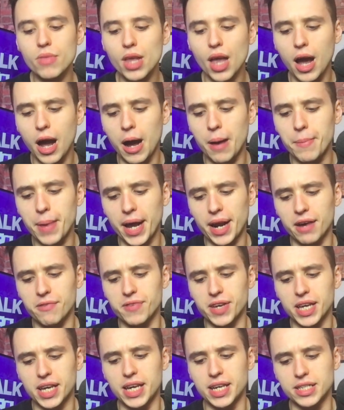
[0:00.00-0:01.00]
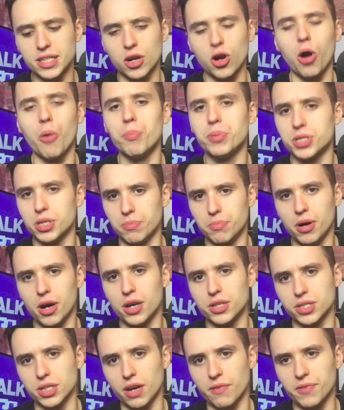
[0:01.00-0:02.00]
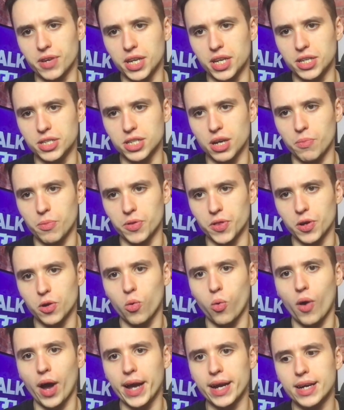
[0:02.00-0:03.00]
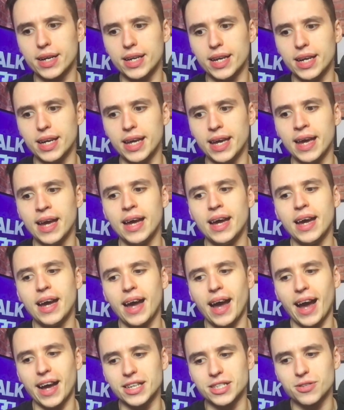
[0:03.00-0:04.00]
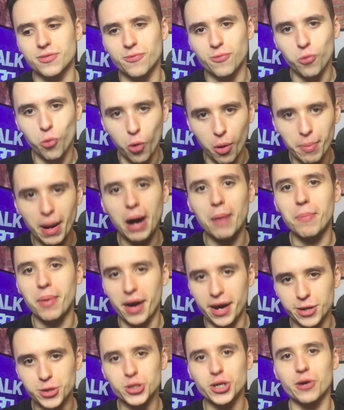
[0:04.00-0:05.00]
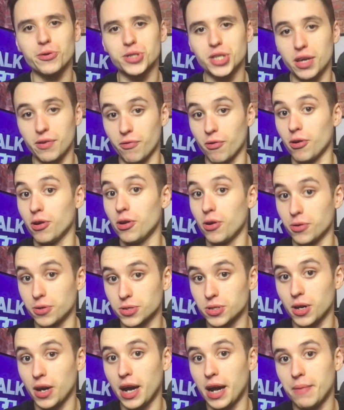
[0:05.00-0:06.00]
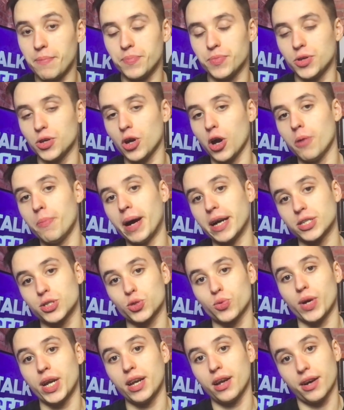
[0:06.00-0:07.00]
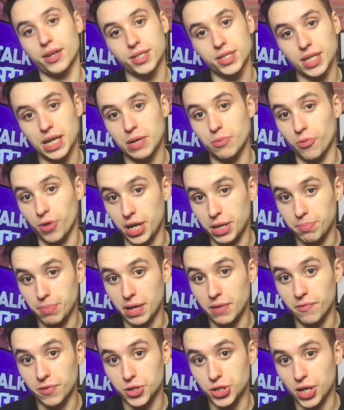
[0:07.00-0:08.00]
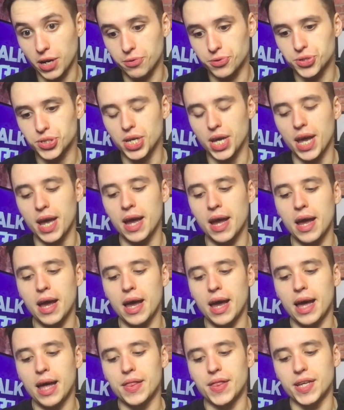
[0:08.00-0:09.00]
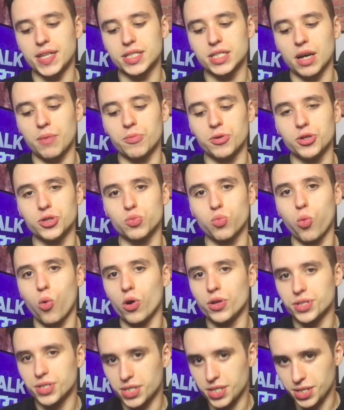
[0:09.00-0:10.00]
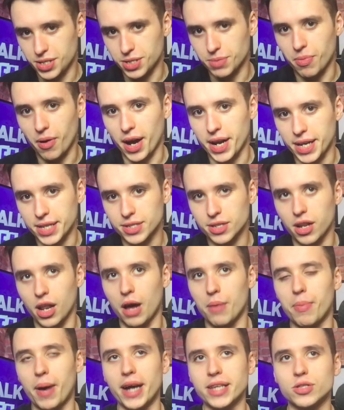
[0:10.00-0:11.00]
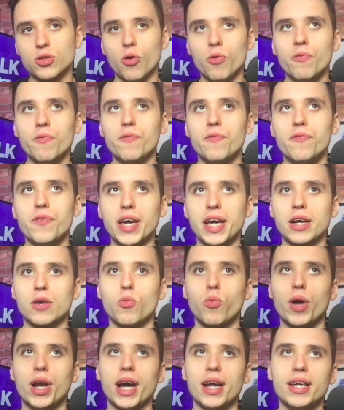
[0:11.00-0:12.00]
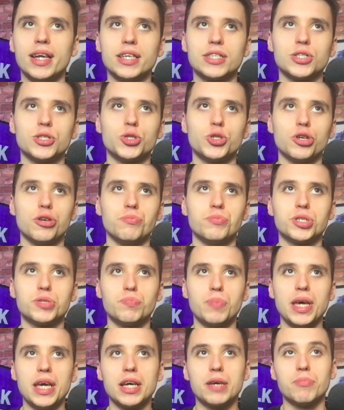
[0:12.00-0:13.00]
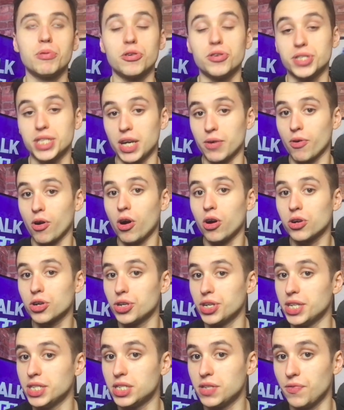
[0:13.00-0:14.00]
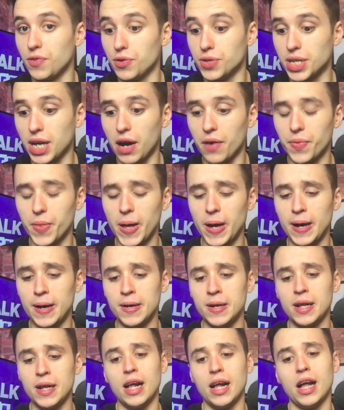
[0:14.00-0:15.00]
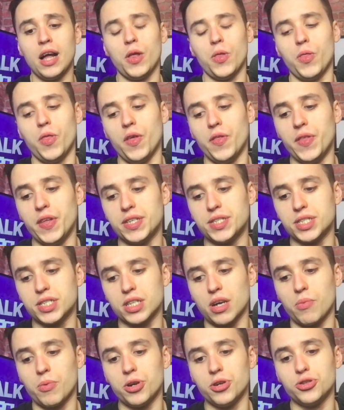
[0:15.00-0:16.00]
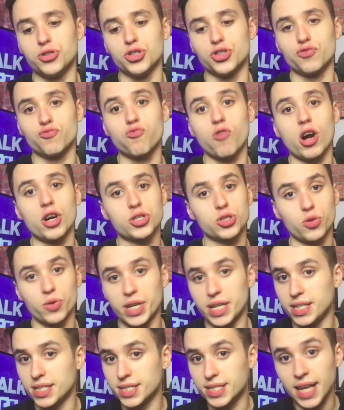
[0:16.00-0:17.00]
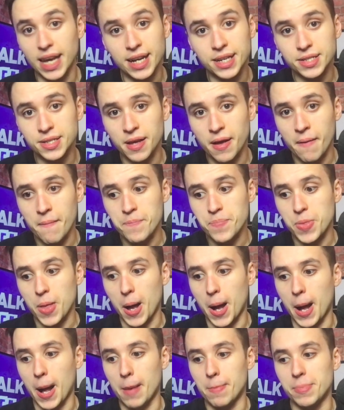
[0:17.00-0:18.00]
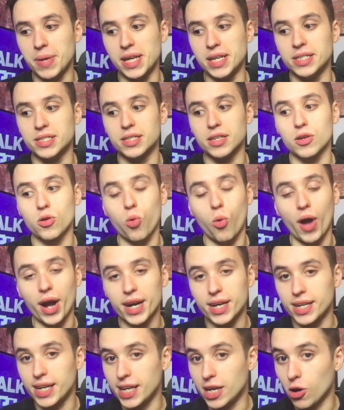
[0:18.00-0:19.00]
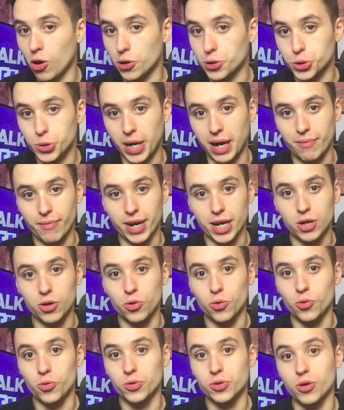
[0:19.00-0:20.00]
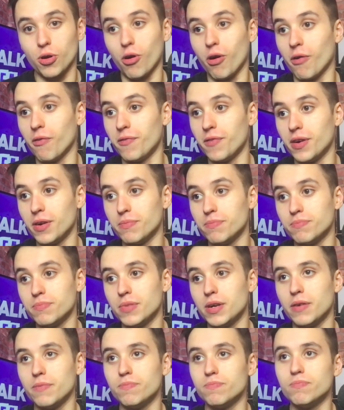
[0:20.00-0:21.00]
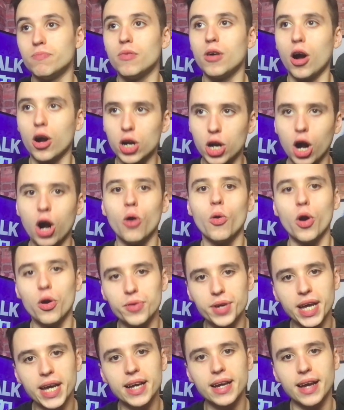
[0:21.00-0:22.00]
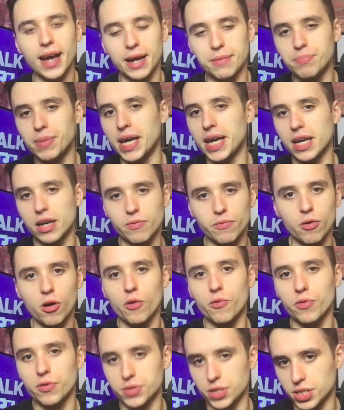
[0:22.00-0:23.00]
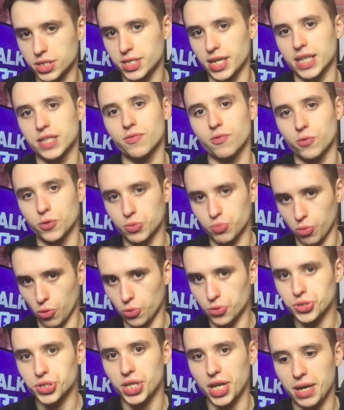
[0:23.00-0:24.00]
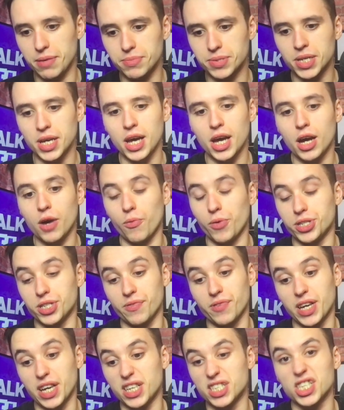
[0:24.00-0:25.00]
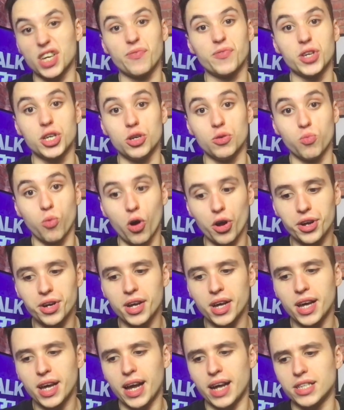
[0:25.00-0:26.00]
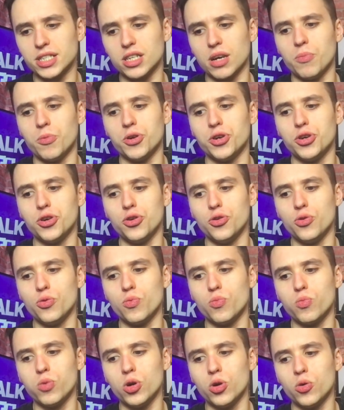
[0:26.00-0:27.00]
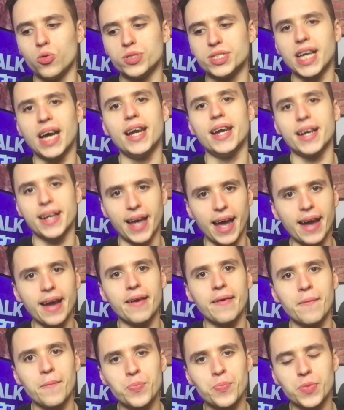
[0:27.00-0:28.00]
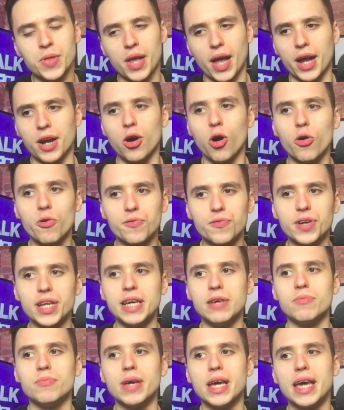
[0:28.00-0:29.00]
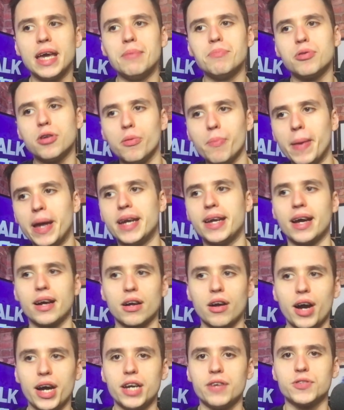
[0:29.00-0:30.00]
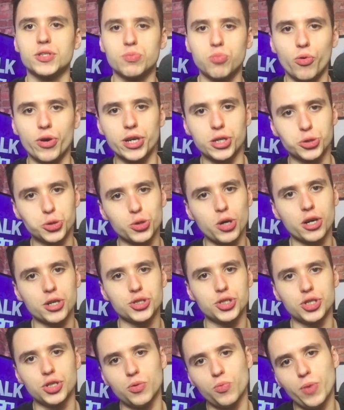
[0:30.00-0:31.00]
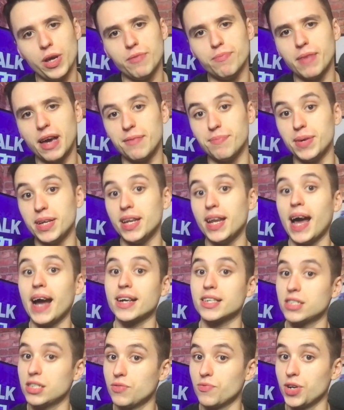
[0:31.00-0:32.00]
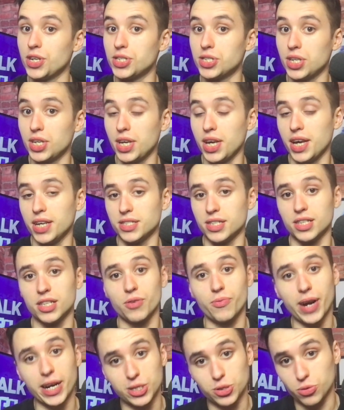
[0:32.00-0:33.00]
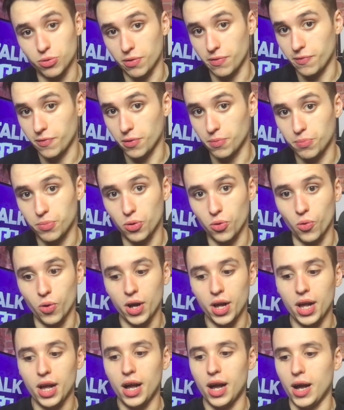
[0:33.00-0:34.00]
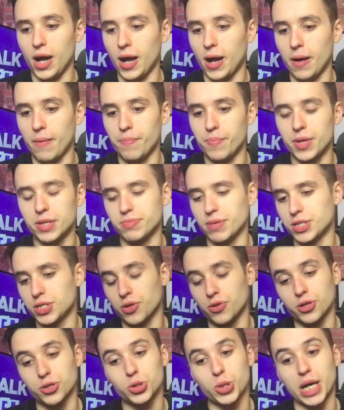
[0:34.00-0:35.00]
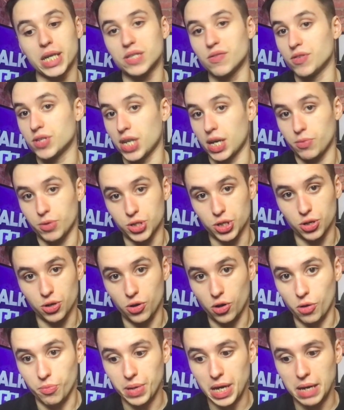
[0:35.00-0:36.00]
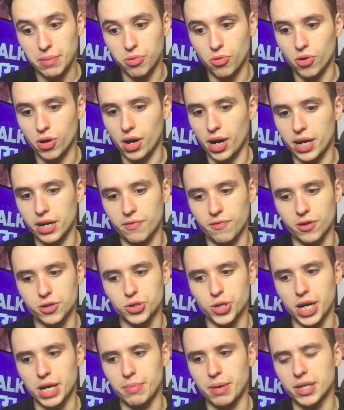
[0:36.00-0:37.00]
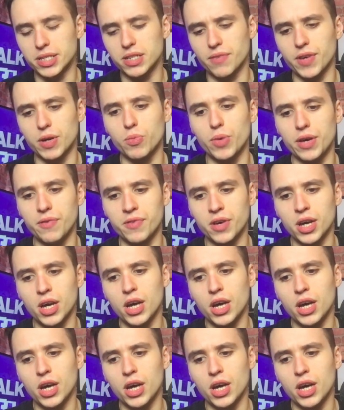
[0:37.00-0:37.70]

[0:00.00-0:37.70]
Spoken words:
And I think he's a competent person. I think he's someone that quite clearly has thought about buying Chelsea for a long time. You go back to 2019 when he bid for Chelsea. This is someone who's wanted to buy this club. I don't think when I listen to him speak, because there are good interviews out there, that this is someone who's just rushed on instinct. He's quite clearly got a track record of co-owning and being involved with successful sports teams, which I think is something you want, and someone who will delegate and hopefully implement that kind of sporting structure that we've maybe lacked in recent years, a director of football, especially on the transfer side, which I know a lot of people are kind of frustrated about. Something we've